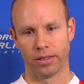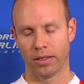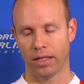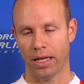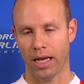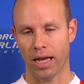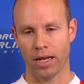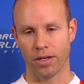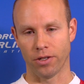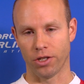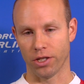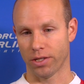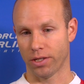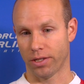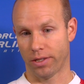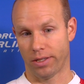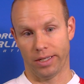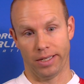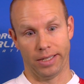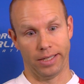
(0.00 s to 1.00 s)
yeah,
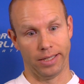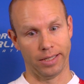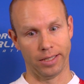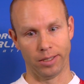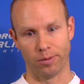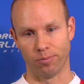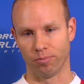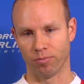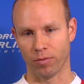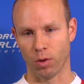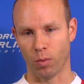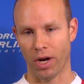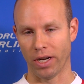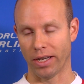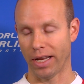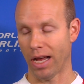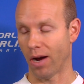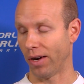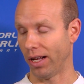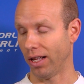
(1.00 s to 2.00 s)
just um, it
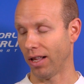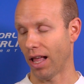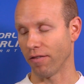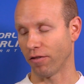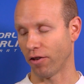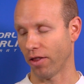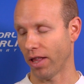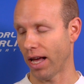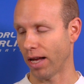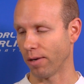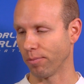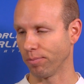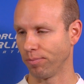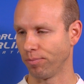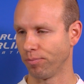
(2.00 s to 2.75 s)
went downhill after that.